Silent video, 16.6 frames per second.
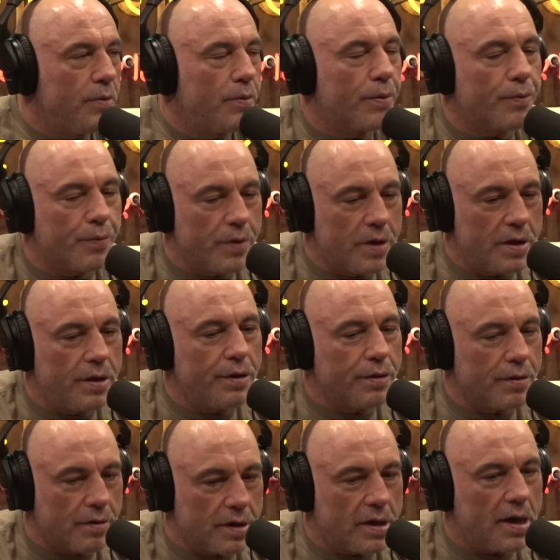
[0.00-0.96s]
you were really
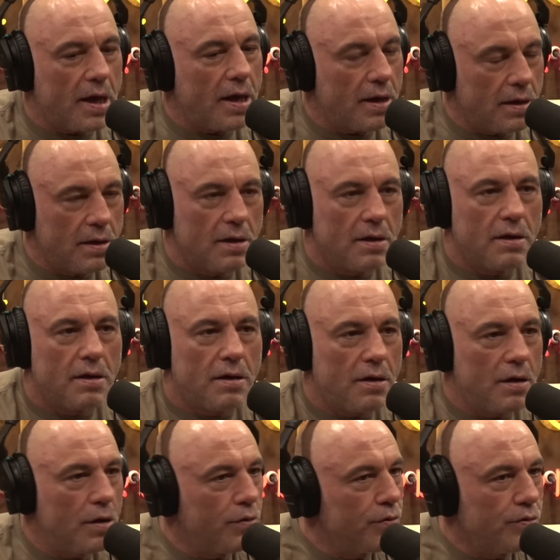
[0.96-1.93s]
38.
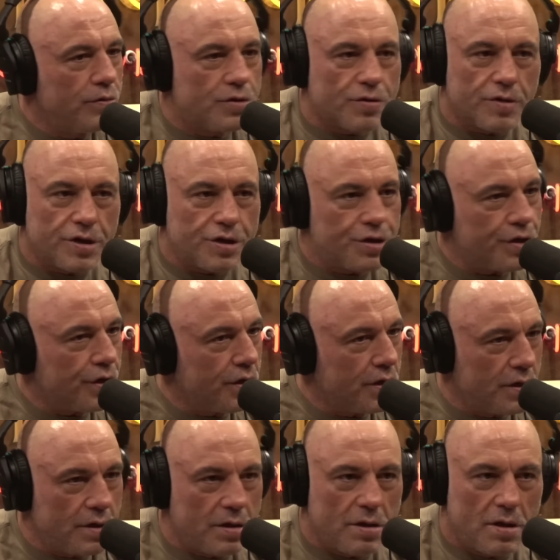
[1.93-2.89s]
No
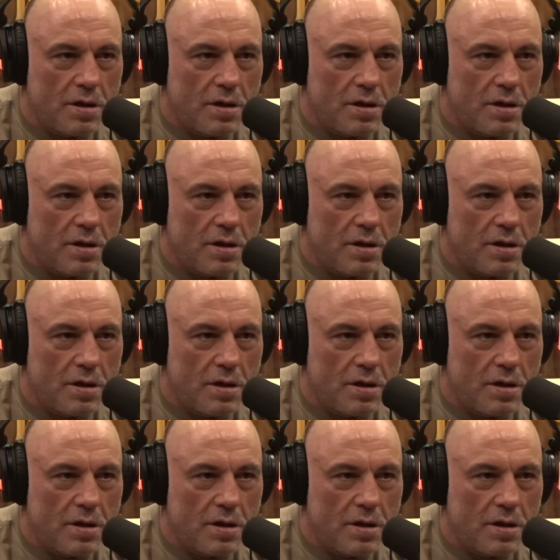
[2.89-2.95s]
nutrition.